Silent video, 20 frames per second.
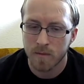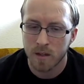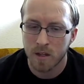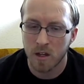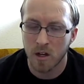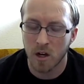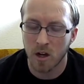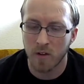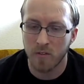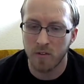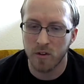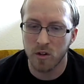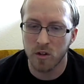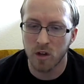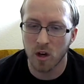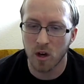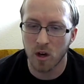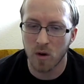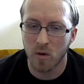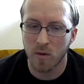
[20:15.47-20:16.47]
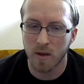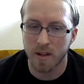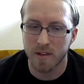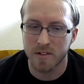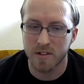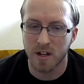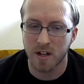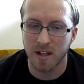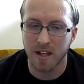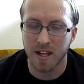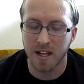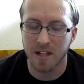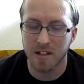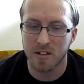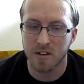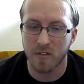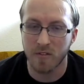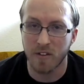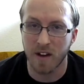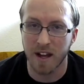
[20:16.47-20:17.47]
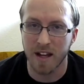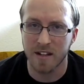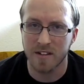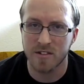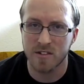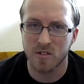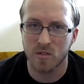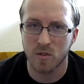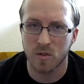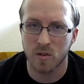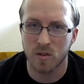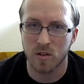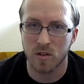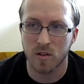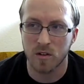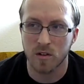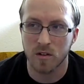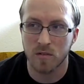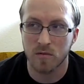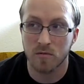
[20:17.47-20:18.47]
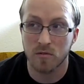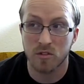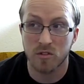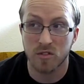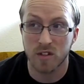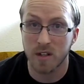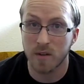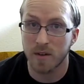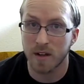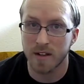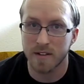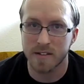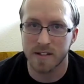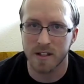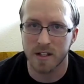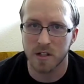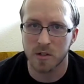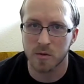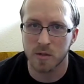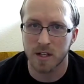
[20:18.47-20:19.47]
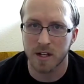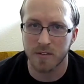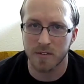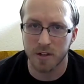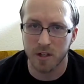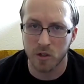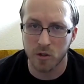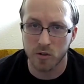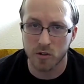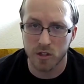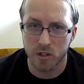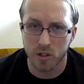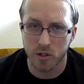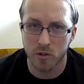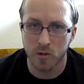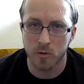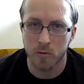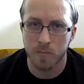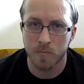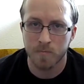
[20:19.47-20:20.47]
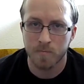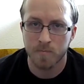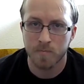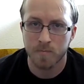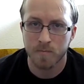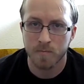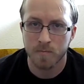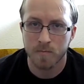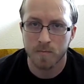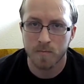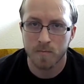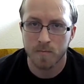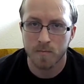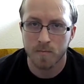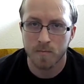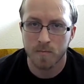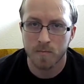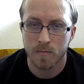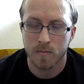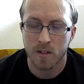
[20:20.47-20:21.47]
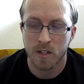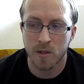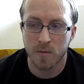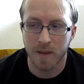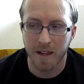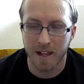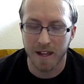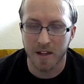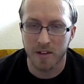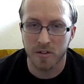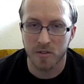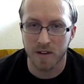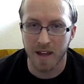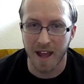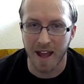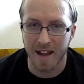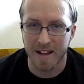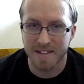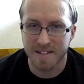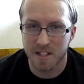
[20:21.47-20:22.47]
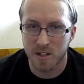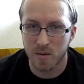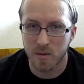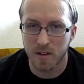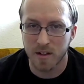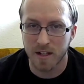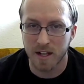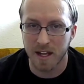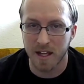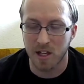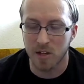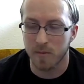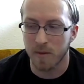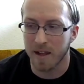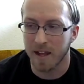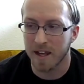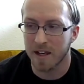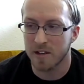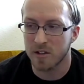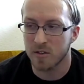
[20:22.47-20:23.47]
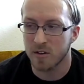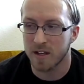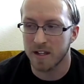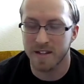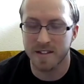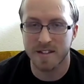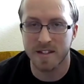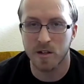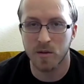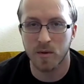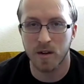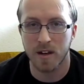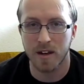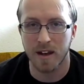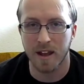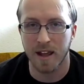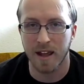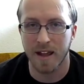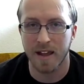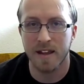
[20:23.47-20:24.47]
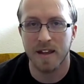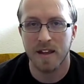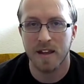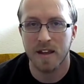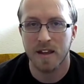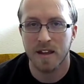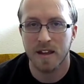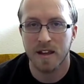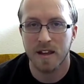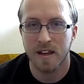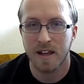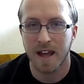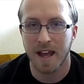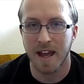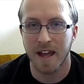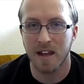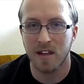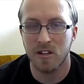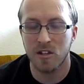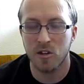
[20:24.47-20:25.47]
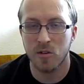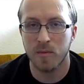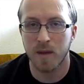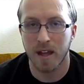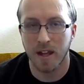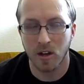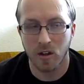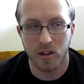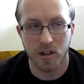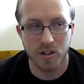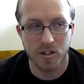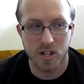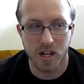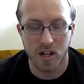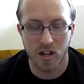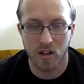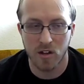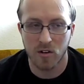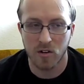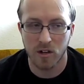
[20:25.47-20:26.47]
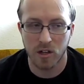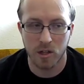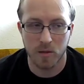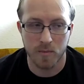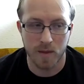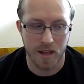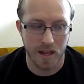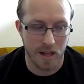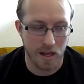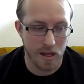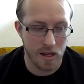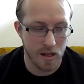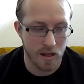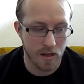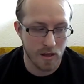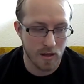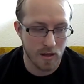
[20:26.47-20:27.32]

You know, if you go and start getting into fights or street racing or whatever you do, you may get into an accident one day, you may get into an incident one day, and you may go to jail or you may